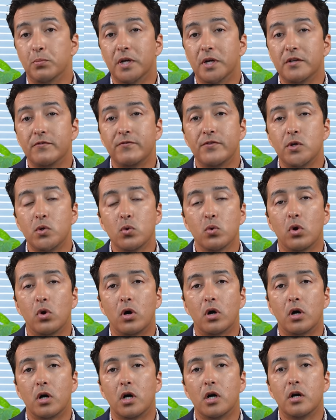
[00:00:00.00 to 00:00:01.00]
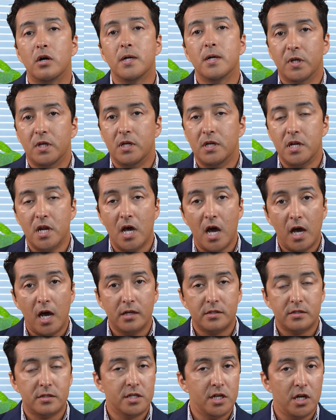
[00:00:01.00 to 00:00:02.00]
But if you are
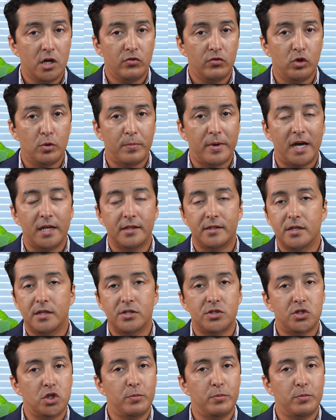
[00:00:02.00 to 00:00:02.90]
not careful about this,